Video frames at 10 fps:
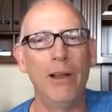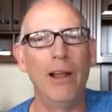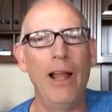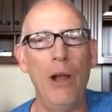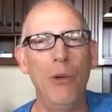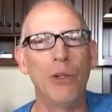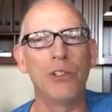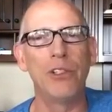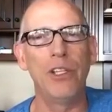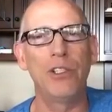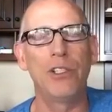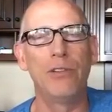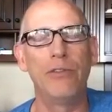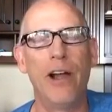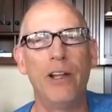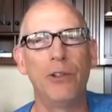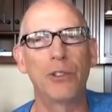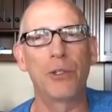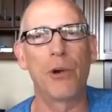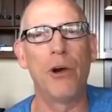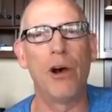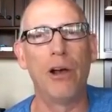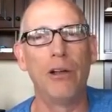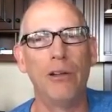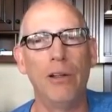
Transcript: How is this the final straw?